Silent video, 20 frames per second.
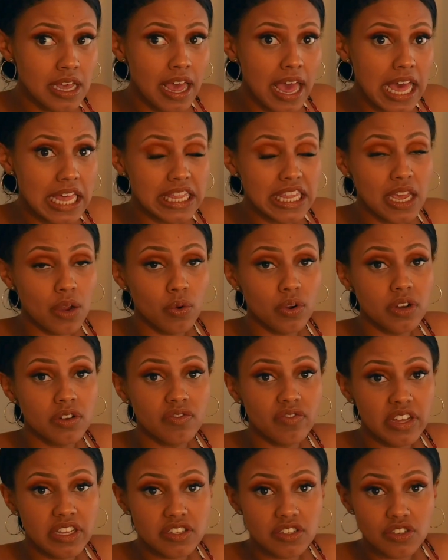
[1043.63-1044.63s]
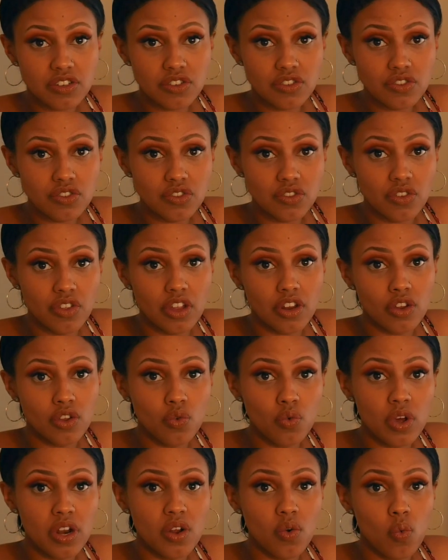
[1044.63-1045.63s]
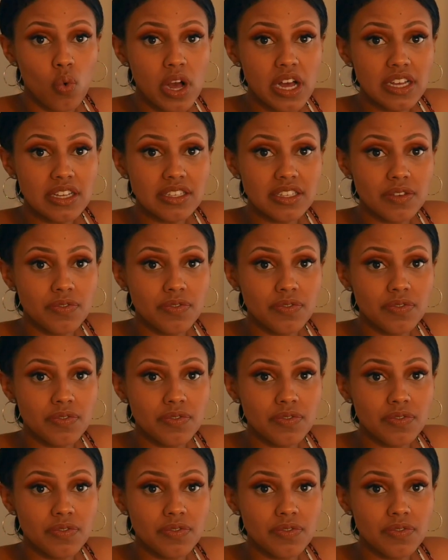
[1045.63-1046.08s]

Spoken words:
and they were investors, so they knew what it was.